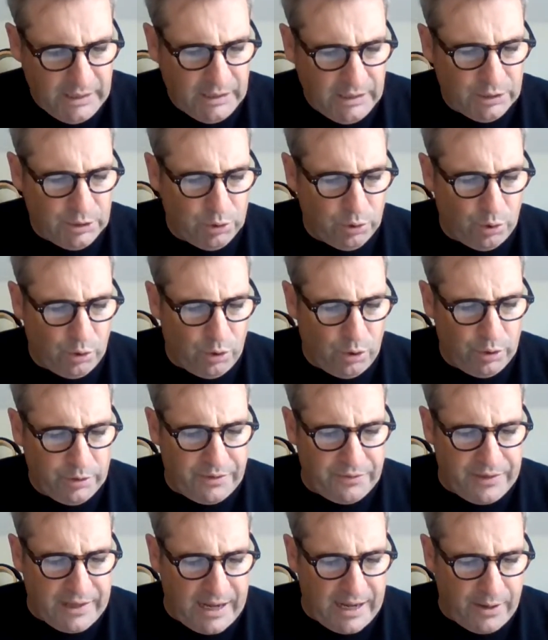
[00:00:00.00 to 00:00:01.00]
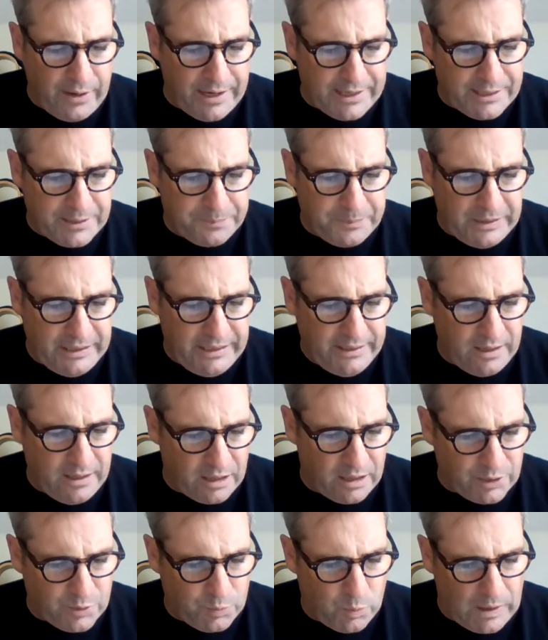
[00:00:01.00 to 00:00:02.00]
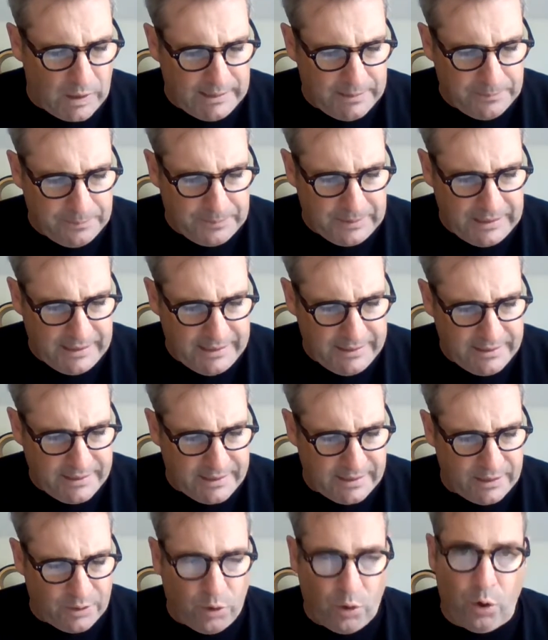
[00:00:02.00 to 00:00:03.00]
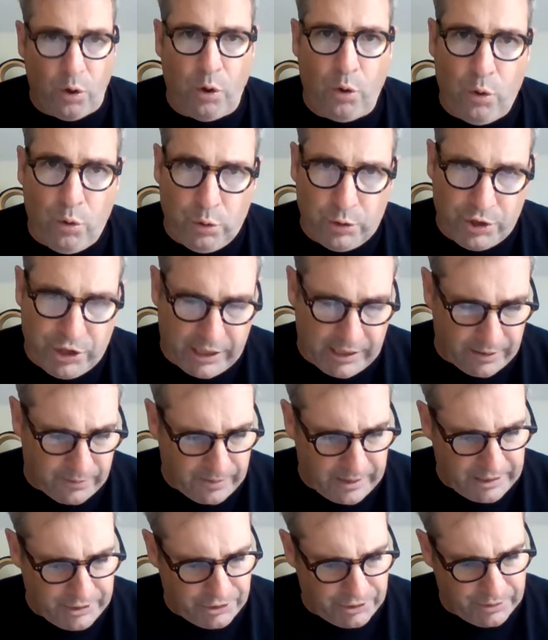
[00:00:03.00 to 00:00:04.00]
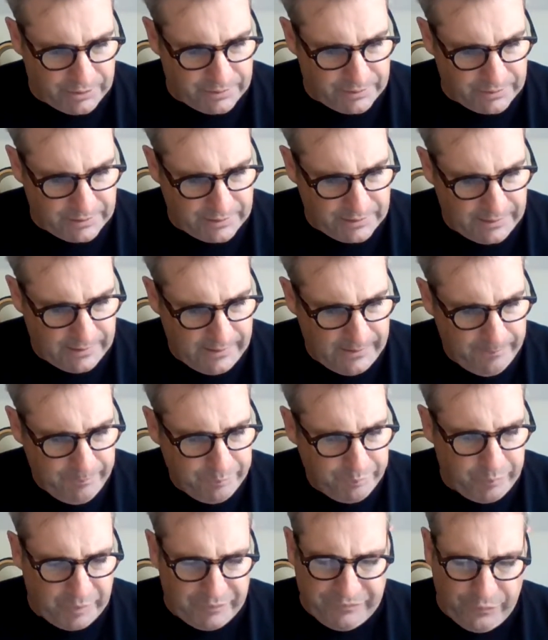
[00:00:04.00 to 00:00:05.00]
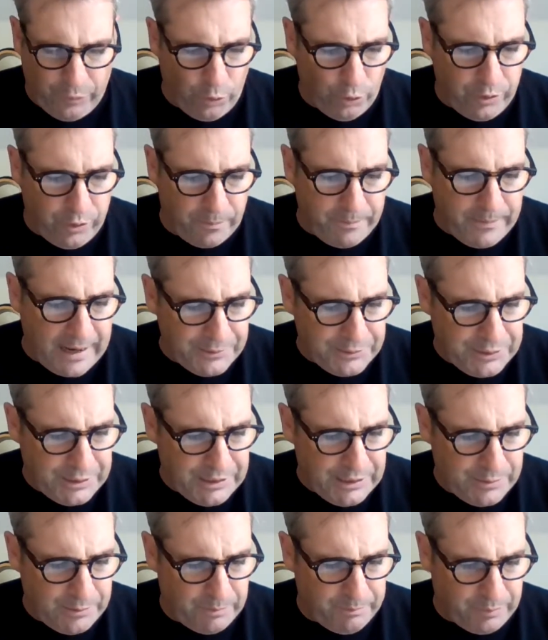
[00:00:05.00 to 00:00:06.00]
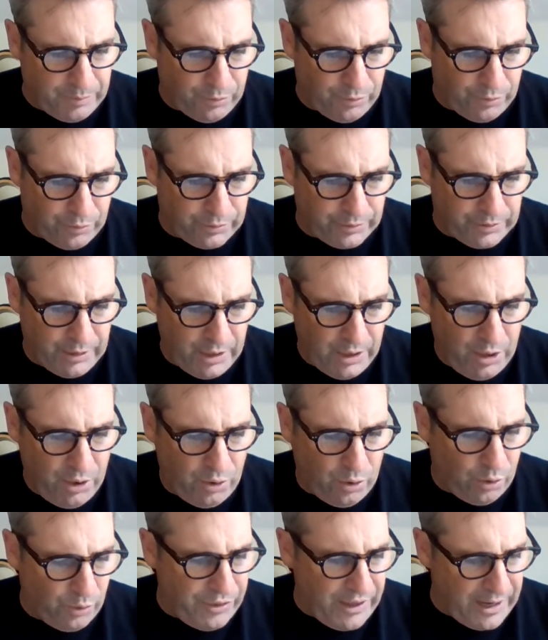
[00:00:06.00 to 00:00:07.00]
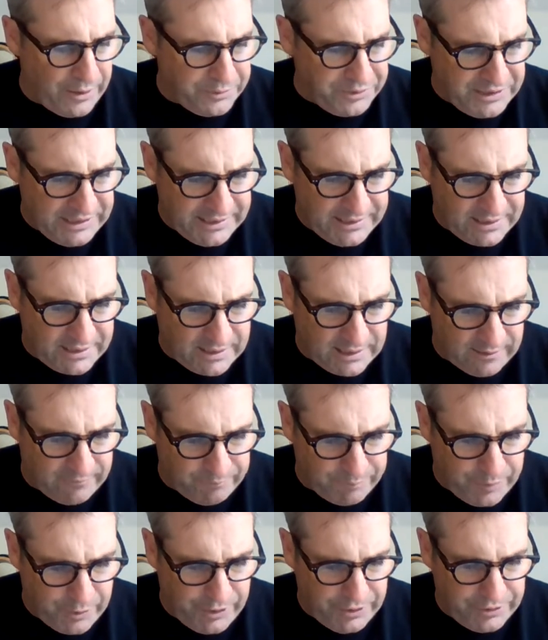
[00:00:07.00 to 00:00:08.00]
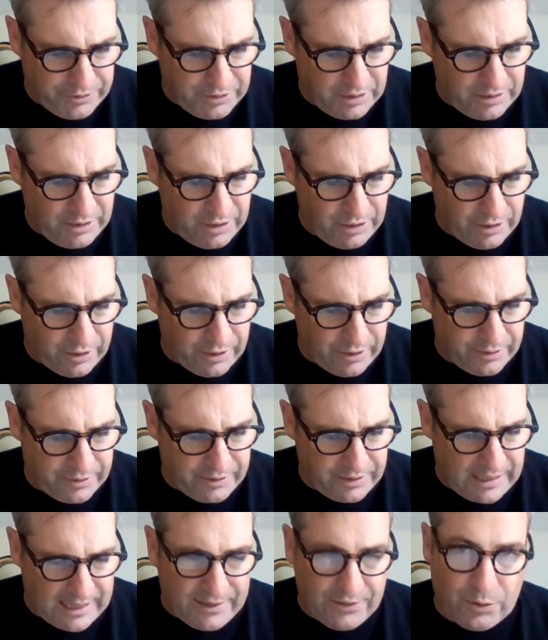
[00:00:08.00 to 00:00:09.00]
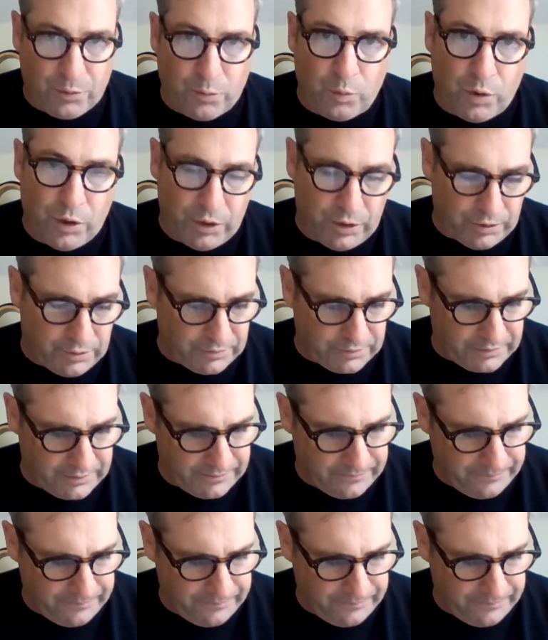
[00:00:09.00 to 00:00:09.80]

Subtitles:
Lord, thou hast been our dwelling place in all generations. Before the mountains were born, or thou didst give birth to the earth and the world.